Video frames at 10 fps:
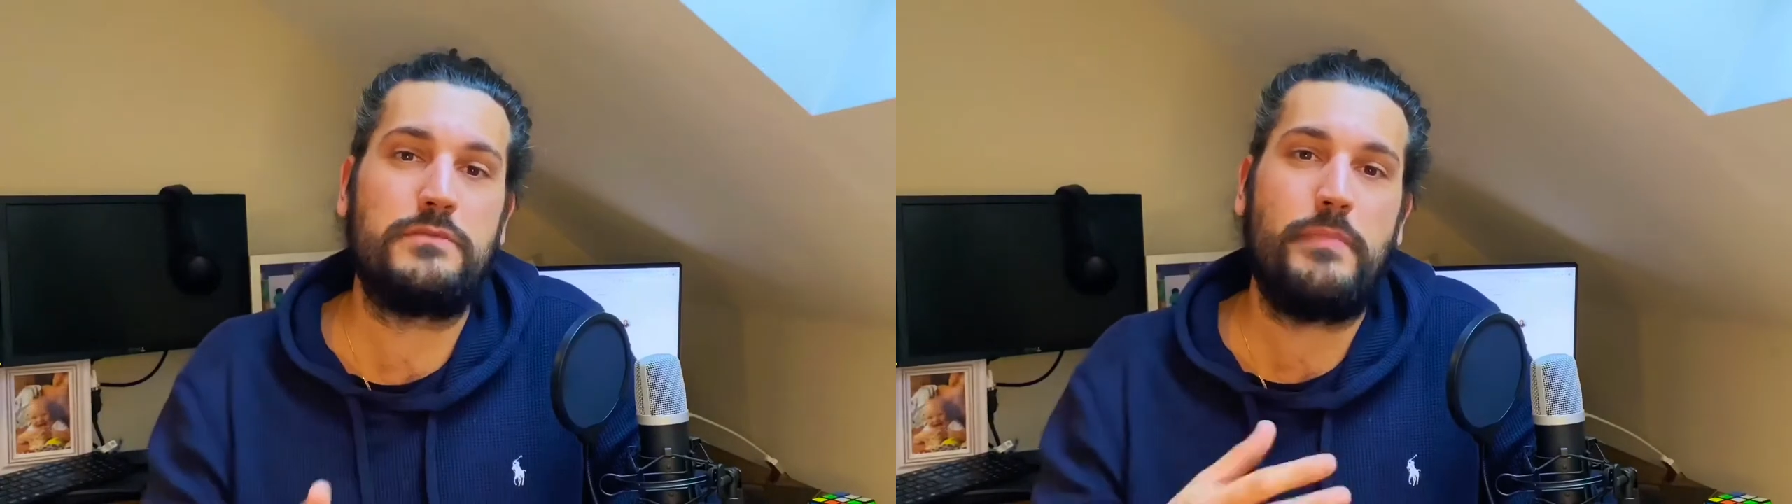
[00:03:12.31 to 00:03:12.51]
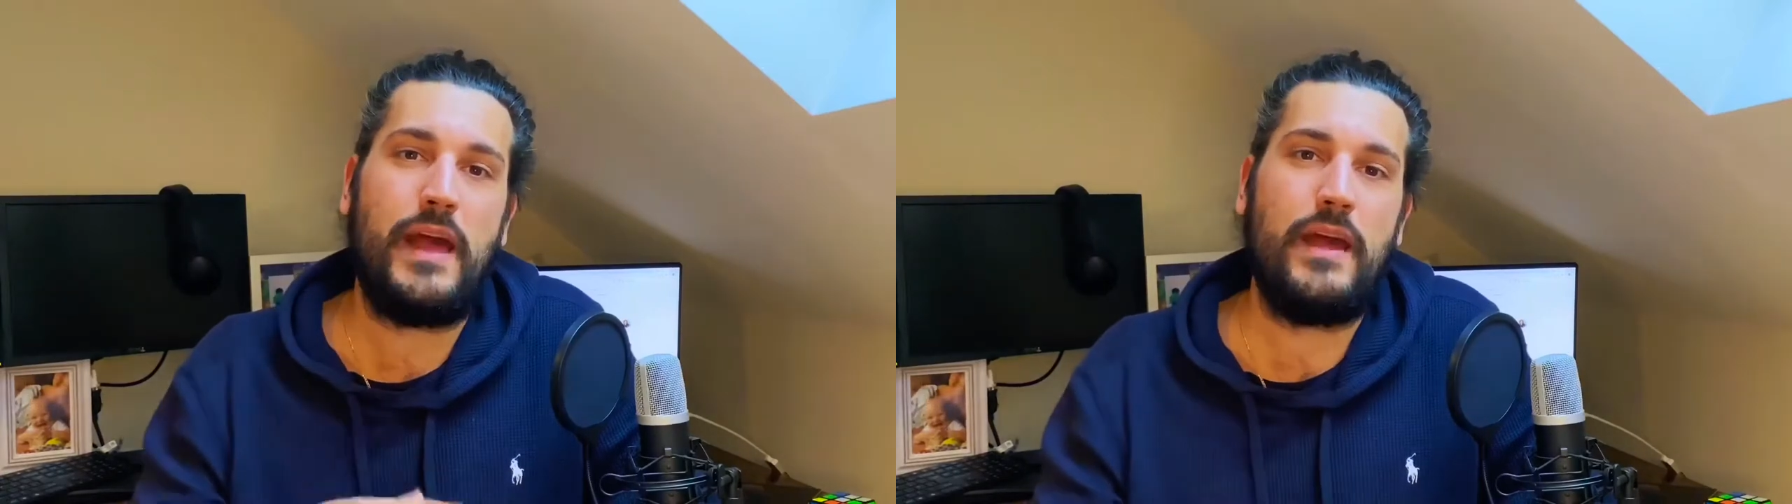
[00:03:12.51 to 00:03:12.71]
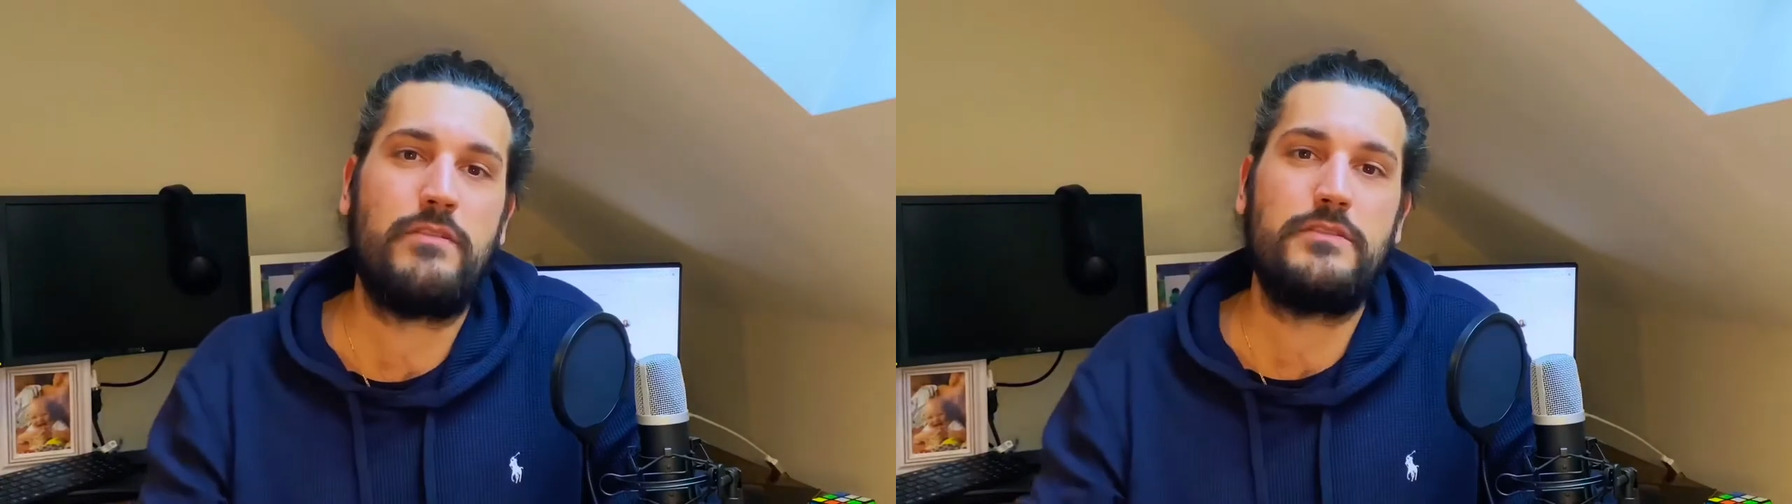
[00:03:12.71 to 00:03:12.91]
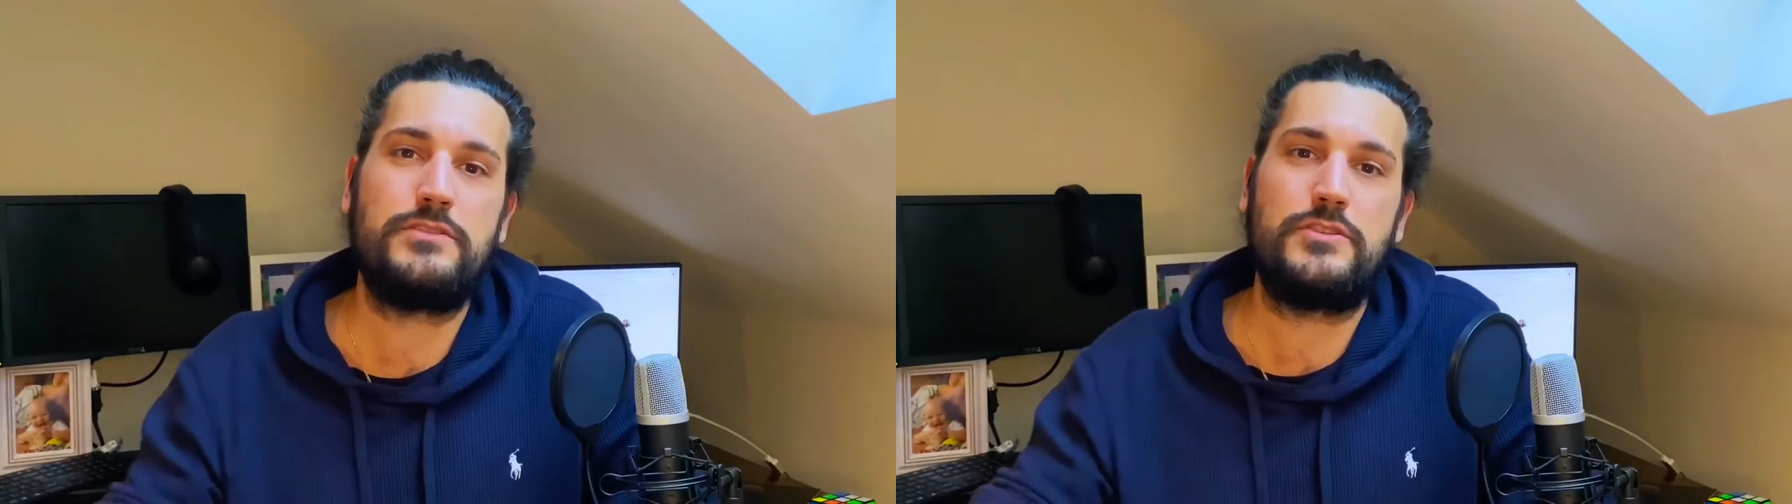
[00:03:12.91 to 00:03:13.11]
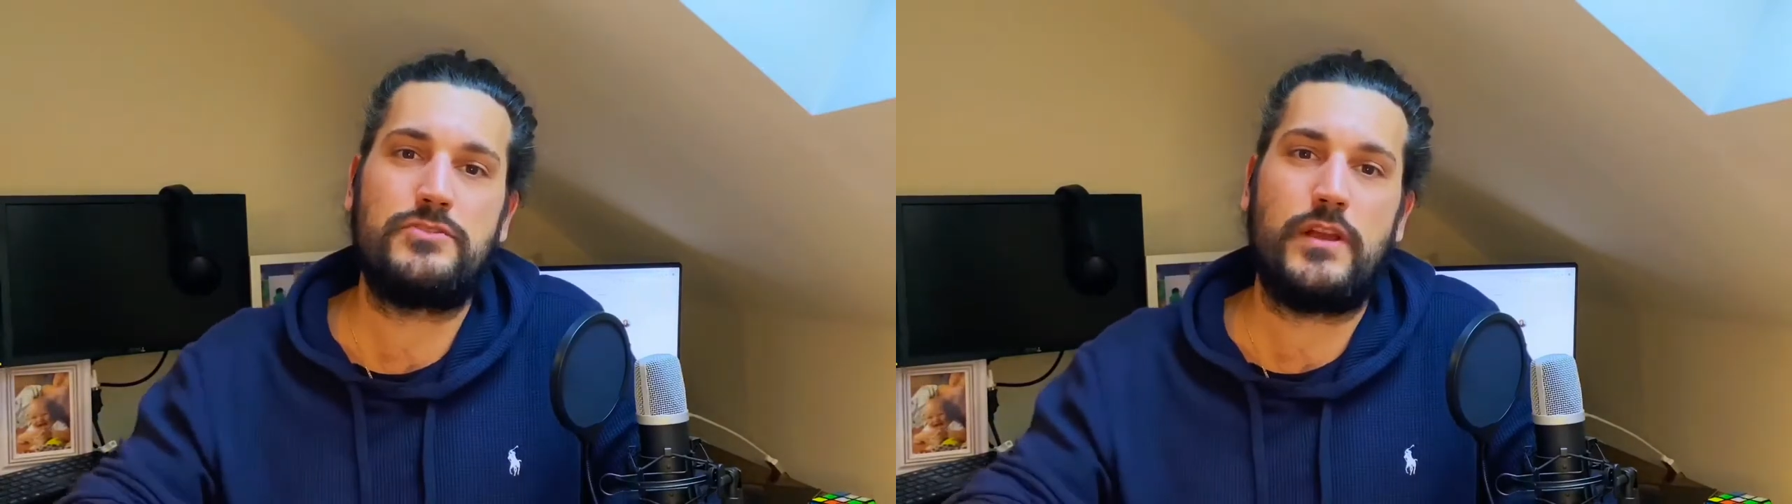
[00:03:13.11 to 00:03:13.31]
parents
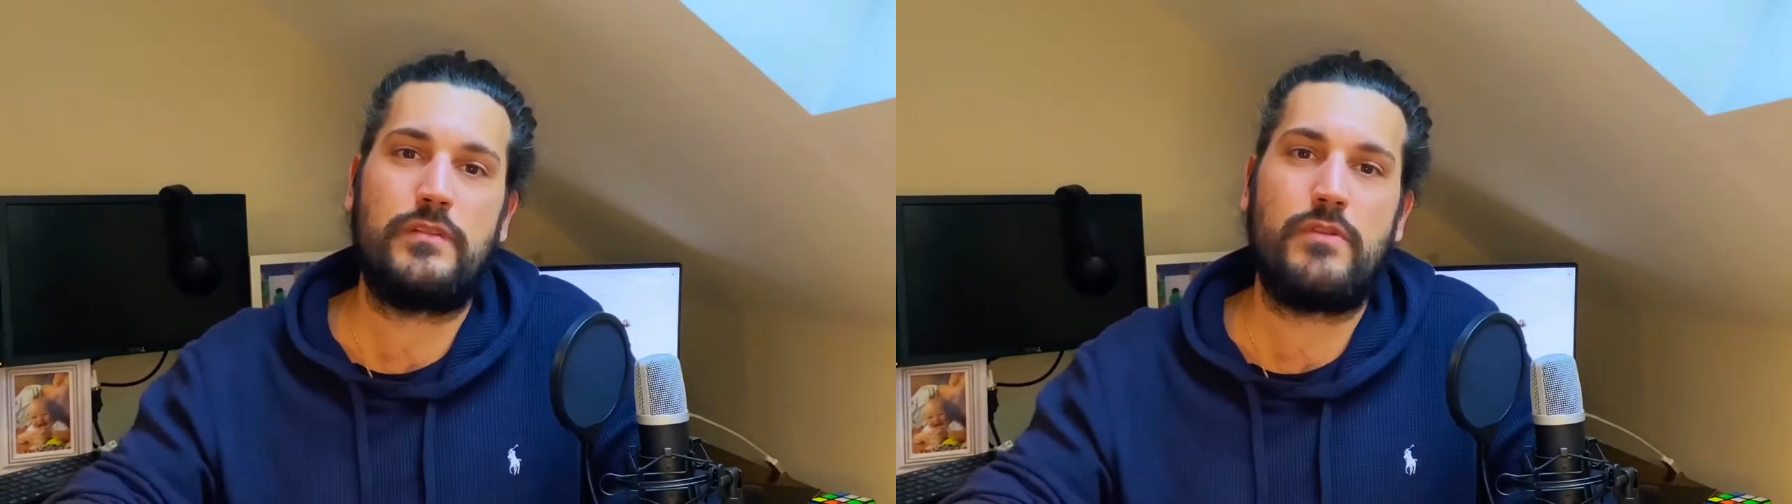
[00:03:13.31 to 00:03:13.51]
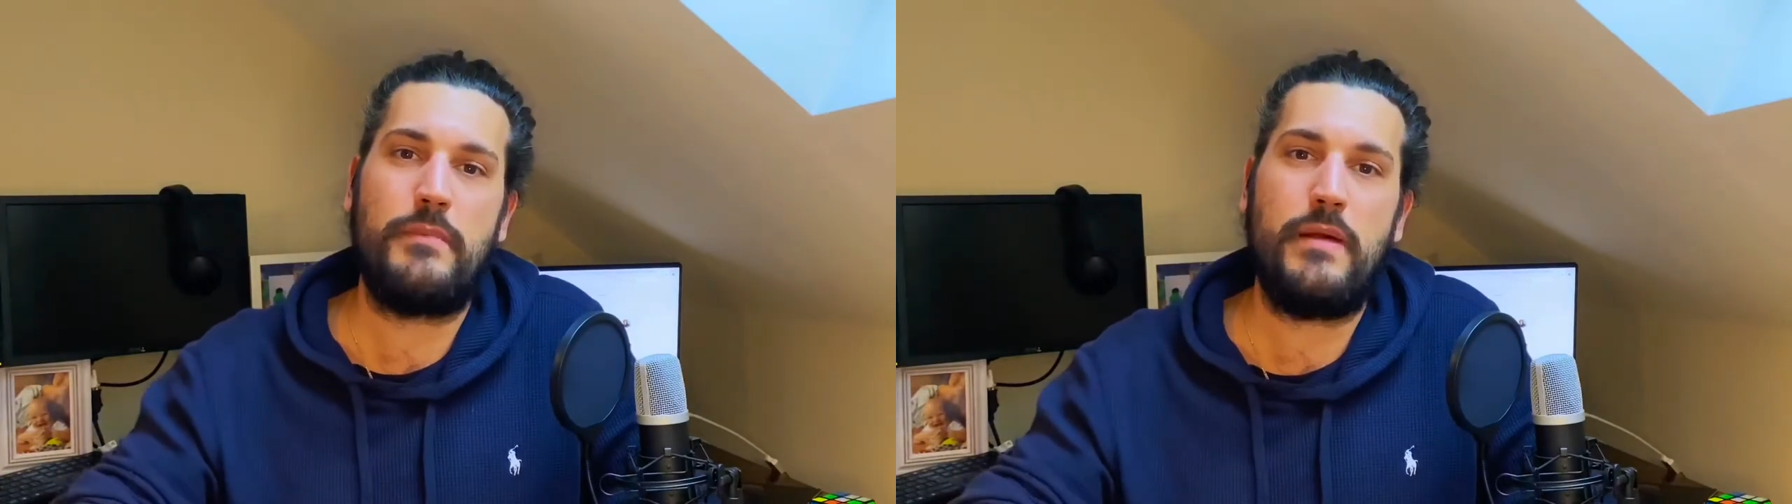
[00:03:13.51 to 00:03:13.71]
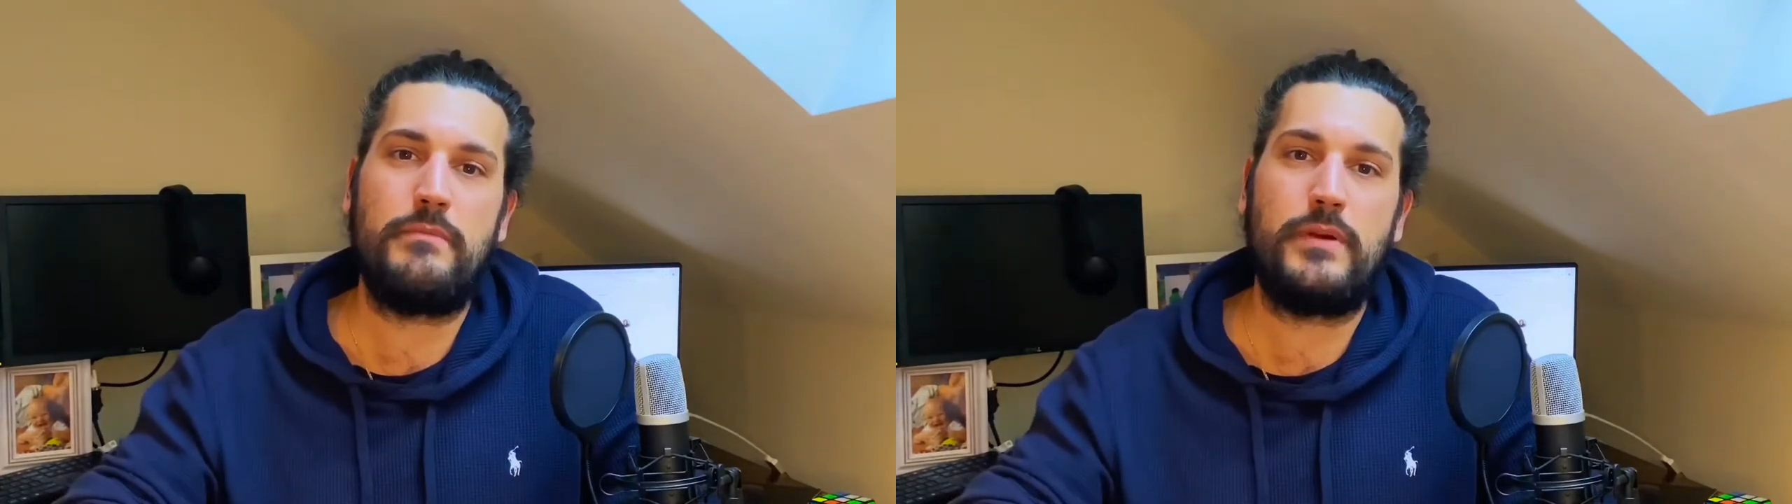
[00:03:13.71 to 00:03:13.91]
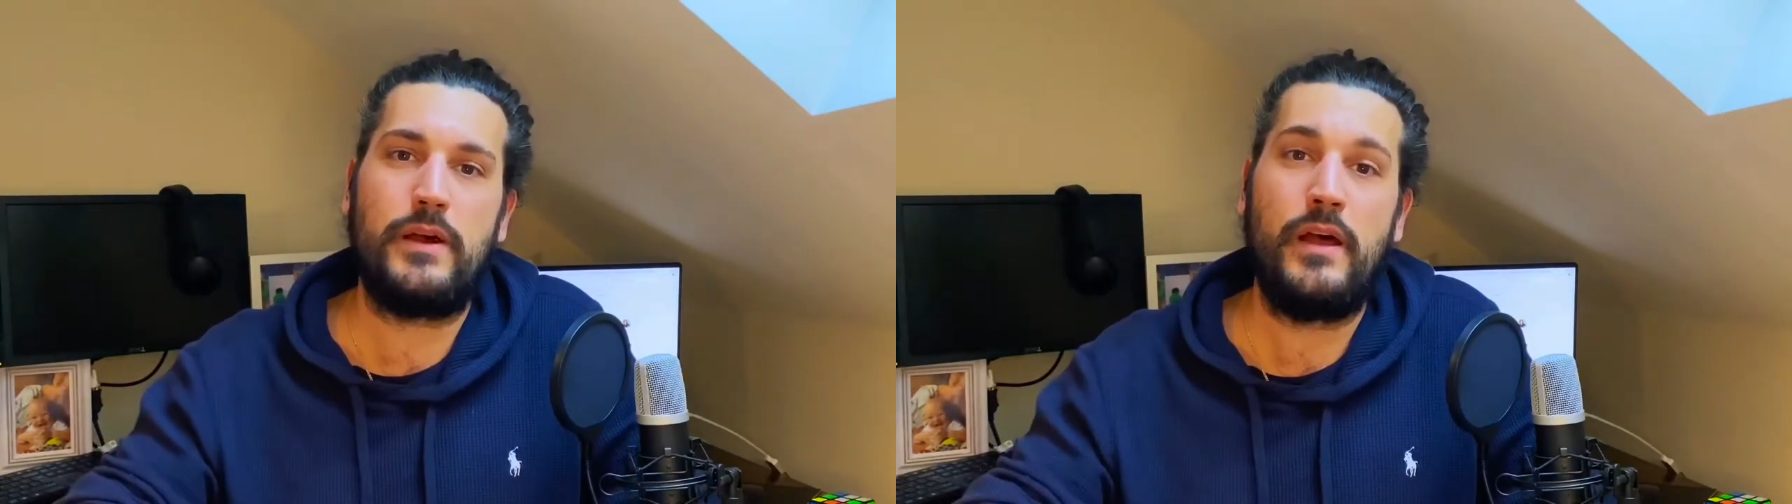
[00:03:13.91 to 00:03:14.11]
to try and remember